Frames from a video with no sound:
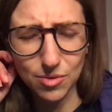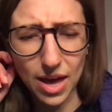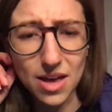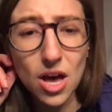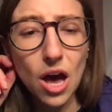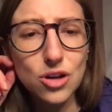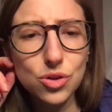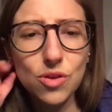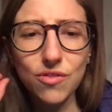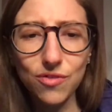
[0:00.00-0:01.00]
Okay,
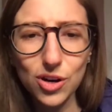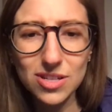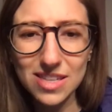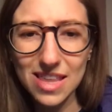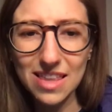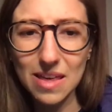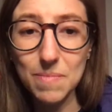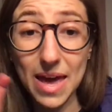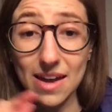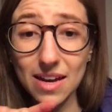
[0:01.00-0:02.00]
so the first thing they
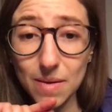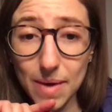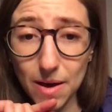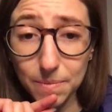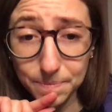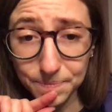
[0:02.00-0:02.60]
panic about